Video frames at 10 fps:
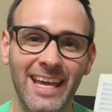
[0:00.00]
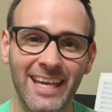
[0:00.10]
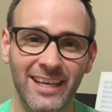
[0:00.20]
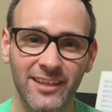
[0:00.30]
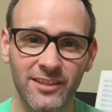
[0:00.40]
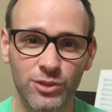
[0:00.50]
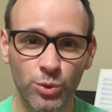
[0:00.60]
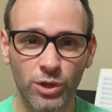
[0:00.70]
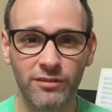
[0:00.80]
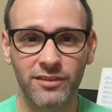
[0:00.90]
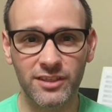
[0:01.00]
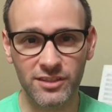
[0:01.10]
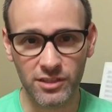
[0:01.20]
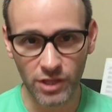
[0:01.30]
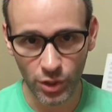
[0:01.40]
in sort of the
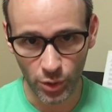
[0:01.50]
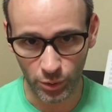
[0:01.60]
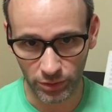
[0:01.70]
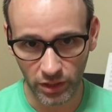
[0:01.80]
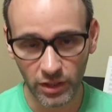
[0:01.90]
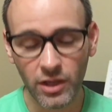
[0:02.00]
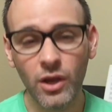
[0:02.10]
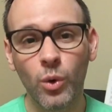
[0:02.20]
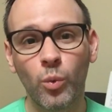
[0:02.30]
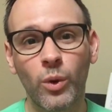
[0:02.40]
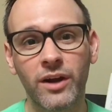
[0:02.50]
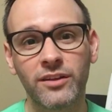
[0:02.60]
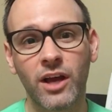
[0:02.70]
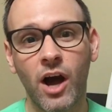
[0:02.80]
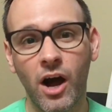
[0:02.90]
zone where
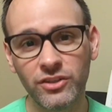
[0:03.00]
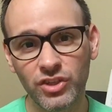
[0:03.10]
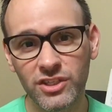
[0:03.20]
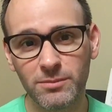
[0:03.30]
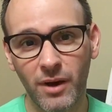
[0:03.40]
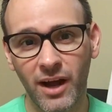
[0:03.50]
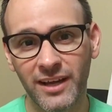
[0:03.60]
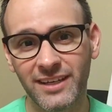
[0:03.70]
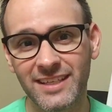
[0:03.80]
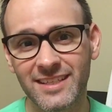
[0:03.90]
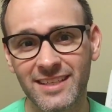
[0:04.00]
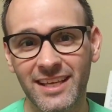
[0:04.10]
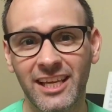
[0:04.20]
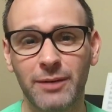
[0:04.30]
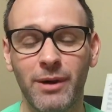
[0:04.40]
the conscious mind is
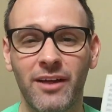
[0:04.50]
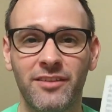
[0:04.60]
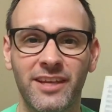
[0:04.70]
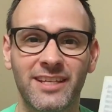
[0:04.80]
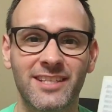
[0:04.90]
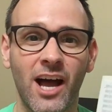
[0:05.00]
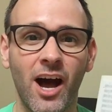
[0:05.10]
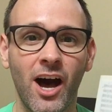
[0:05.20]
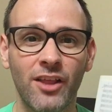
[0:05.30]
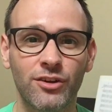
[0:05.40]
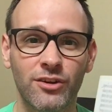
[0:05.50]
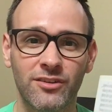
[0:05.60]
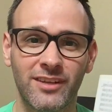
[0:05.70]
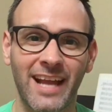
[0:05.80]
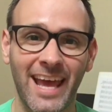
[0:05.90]
thinking about things
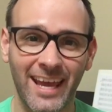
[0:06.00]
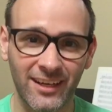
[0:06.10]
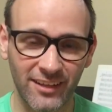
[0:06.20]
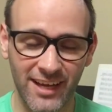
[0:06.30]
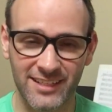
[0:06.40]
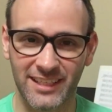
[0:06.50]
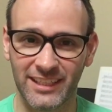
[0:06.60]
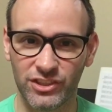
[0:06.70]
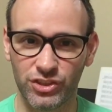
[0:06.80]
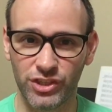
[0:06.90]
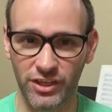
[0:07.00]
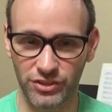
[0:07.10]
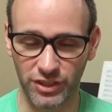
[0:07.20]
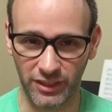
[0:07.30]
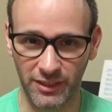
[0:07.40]
other than analyzing and
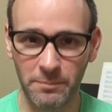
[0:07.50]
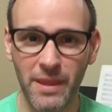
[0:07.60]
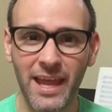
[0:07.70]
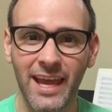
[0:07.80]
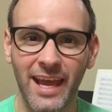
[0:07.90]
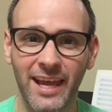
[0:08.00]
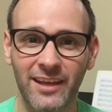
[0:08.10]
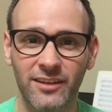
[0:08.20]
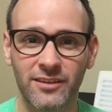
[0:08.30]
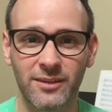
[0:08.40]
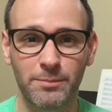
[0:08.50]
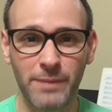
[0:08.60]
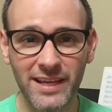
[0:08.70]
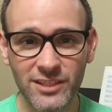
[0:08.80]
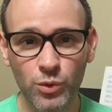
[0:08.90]
judging. And the
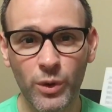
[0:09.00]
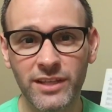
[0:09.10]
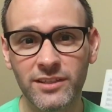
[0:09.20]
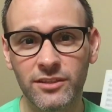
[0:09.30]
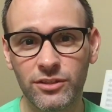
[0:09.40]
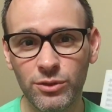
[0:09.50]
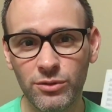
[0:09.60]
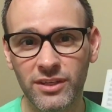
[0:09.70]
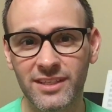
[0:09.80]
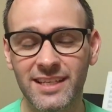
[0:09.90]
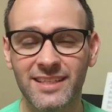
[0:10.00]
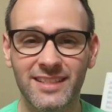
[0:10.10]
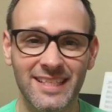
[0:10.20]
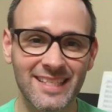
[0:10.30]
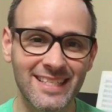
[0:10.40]
best way to do this is
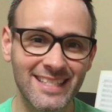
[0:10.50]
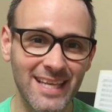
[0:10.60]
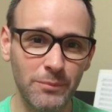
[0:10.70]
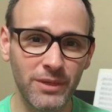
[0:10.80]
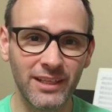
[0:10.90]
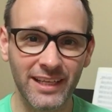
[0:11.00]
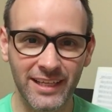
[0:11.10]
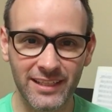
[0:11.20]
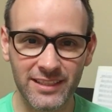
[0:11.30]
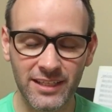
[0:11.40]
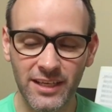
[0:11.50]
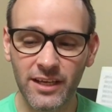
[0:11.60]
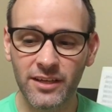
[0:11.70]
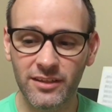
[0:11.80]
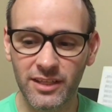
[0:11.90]
to simulate
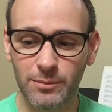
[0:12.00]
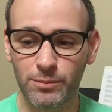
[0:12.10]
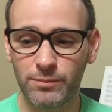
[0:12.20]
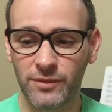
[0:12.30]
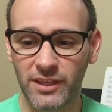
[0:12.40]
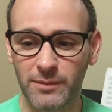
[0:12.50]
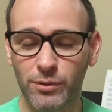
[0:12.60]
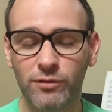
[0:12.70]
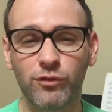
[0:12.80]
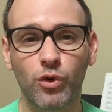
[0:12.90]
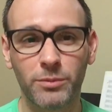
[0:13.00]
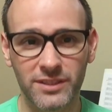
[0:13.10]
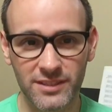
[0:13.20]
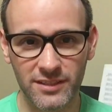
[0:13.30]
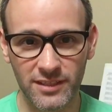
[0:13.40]
the
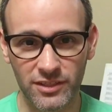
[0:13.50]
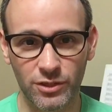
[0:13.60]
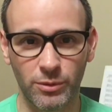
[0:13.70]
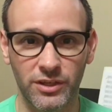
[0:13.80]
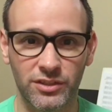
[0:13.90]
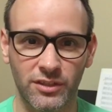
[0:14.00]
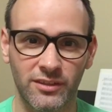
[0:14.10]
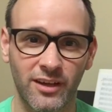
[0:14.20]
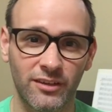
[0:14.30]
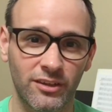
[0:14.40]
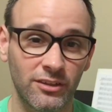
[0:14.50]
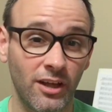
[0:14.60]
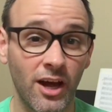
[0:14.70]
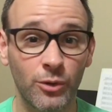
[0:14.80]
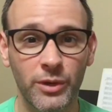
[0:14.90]
performance situation. Now, there are a
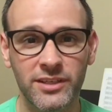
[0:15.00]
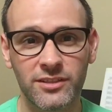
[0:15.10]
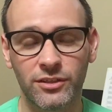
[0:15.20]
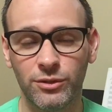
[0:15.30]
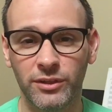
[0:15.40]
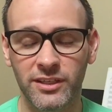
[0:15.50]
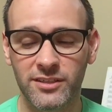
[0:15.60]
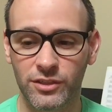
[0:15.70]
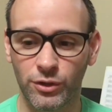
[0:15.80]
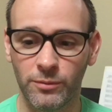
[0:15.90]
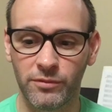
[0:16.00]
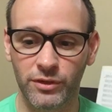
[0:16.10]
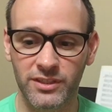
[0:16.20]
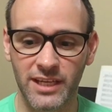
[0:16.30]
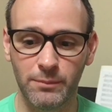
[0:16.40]
lot of ways to do this. So, for
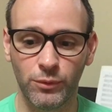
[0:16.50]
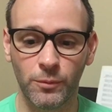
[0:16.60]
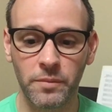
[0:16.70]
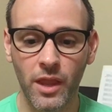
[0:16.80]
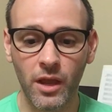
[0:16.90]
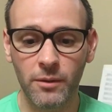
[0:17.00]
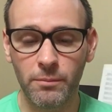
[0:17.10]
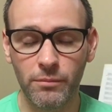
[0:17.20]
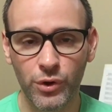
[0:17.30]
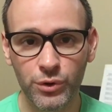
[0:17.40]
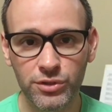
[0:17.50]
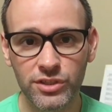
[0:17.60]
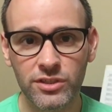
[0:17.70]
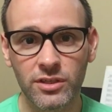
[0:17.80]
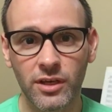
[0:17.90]
example,
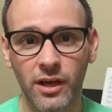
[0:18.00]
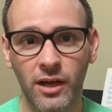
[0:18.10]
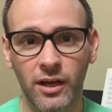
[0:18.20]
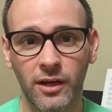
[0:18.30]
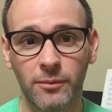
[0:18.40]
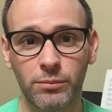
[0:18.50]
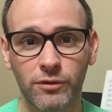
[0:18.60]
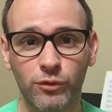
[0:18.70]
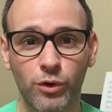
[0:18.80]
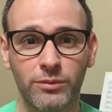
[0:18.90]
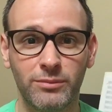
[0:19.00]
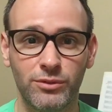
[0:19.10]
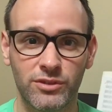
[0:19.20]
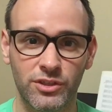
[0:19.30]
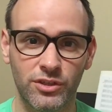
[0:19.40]
most performing
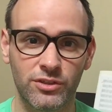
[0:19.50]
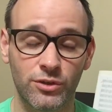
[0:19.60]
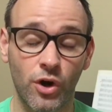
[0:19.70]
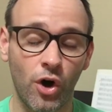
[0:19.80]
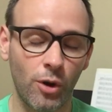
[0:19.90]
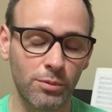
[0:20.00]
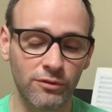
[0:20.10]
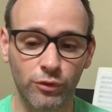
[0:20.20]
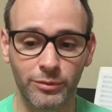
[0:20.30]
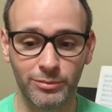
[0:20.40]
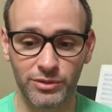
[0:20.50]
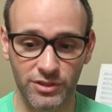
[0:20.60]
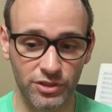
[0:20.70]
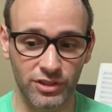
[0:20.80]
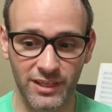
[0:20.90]
musicians, or all performing
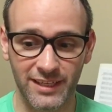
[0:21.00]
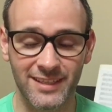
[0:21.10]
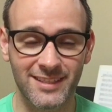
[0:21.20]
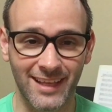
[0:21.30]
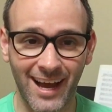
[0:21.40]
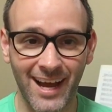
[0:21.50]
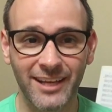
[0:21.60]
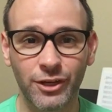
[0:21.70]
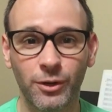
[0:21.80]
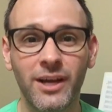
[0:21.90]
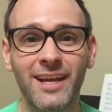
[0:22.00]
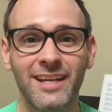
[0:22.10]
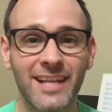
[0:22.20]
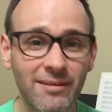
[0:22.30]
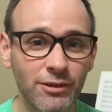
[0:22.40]
musicians, I guess, that I know,
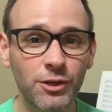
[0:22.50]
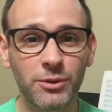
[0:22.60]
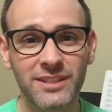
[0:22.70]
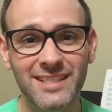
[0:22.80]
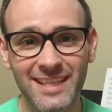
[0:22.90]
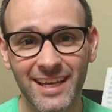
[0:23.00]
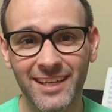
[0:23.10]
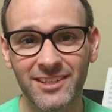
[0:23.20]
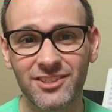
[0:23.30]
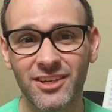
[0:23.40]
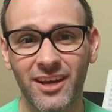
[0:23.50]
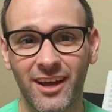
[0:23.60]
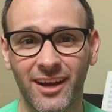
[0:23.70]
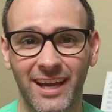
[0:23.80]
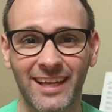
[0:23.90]
never go on stage
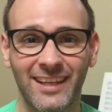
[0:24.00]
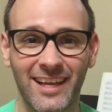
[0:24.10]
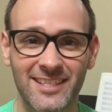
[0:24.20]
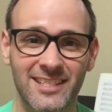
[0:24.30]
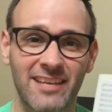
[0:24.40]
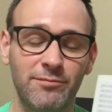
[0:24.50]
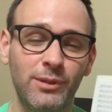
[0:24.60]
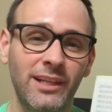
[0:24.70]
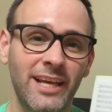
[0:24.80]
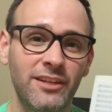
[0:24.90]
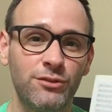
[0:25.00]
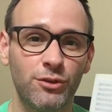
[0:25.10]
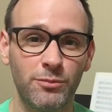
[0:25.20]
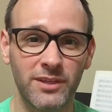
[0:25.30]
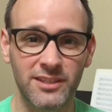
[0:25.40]
unless they've played
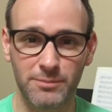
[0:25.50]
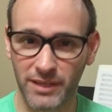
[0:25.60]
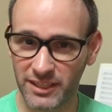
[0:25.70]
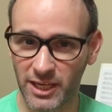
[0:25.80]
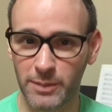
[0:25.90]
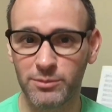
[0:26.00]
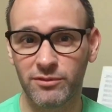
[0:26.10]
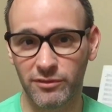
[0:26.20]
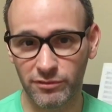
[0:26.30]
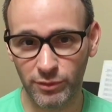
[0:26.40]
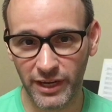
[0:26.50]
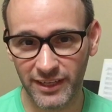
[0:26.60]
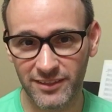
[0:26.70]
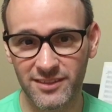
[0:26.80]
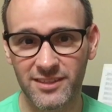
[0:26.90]
through a piece many times for
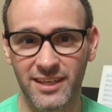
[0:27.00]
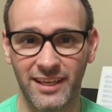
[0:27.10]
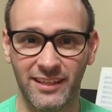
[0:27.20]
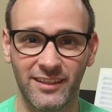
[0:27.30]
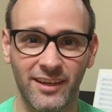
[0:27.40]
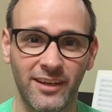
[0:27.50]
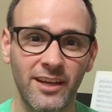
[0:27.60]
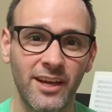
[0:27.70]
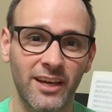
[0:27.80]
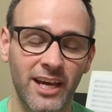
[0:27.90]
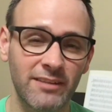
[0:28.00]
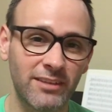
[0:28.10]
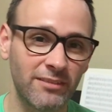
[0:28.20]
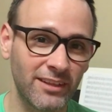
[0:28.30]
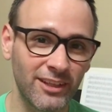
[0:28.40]
friends and kind of
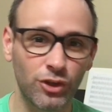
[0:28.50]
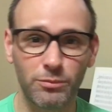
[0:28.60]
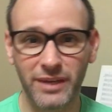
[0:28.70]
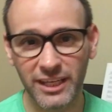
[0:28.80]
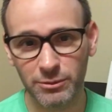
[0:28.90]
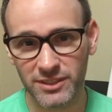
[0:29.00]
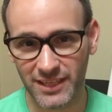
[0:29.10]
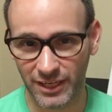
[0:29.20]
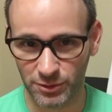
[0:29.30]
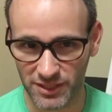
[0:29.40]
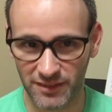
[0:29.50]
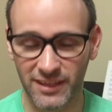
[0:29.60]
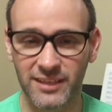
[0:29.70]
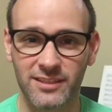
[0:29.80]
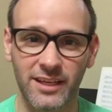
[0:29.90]
given little mini recitals and
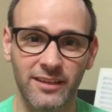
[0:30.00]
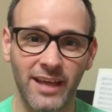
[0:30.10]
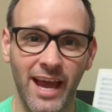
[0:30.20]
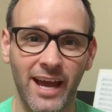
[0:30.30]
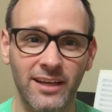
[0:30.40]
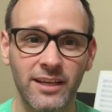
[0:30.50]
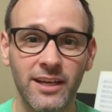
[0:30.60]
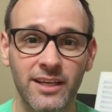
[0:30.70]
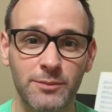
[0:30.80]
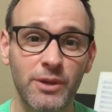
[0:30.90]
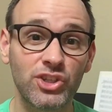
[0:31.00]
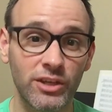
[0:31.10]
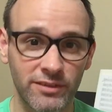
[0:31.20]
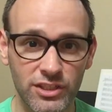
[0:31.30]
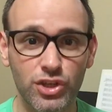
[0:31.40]
things like that, especially
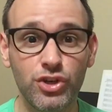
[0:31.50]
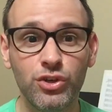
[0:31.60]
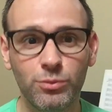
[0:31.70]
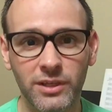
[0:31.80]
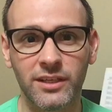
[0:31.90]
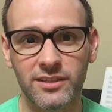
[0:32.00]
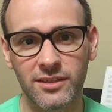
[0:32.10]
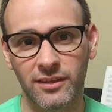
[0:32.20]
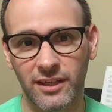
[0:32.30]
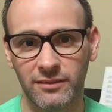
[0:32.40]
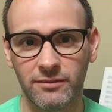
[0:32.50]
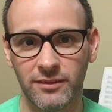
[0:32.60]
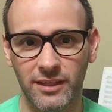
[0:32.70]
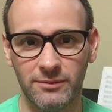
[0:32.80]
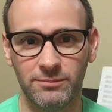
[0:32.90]
if it's a new piece that
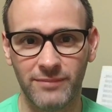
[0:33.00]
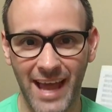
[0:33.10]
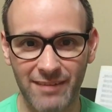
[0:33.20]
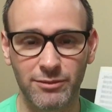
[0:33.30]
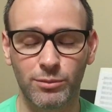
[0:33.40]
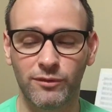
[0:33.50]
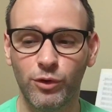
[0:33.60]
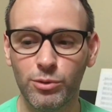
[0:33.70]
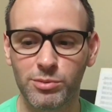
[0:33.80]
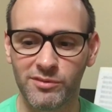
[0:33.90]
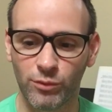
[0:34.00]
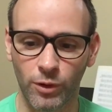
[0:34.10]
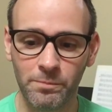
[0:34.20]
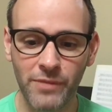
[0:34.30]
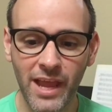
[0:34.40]
they haven't performed
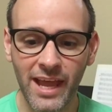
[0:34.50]
before.